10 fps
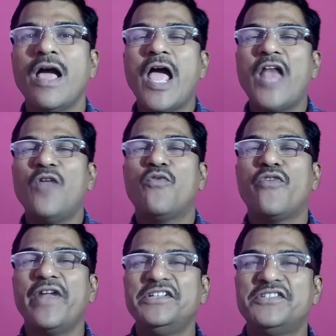Hello
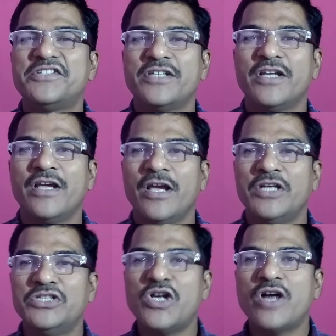friends,
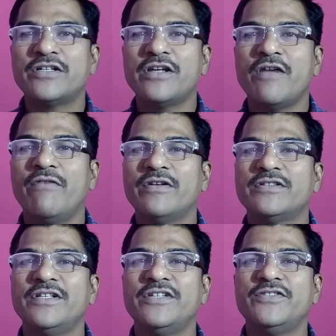Dr.
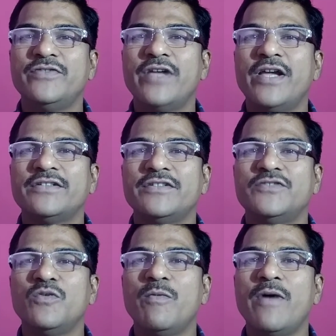Awasthi Sudarshan
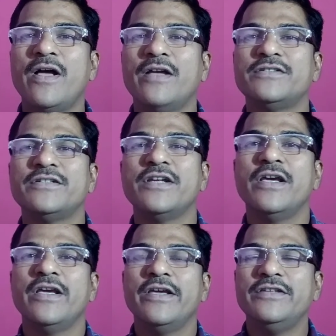Subhash
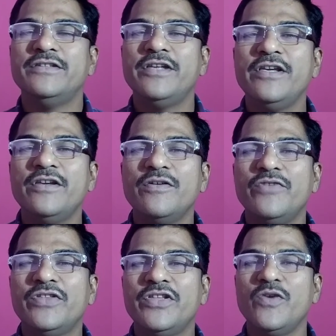is here
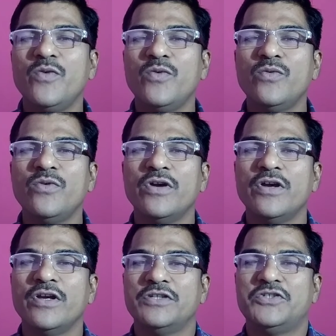with you.
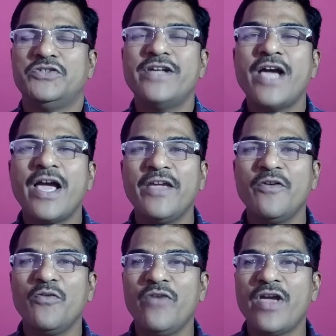Today
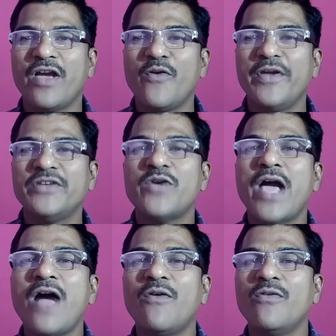we are going to
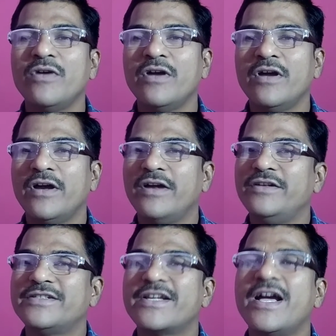have a
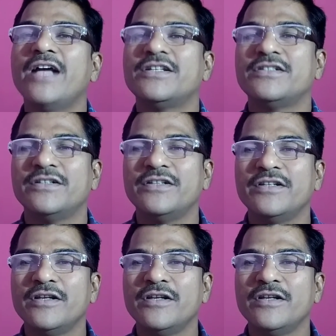discussion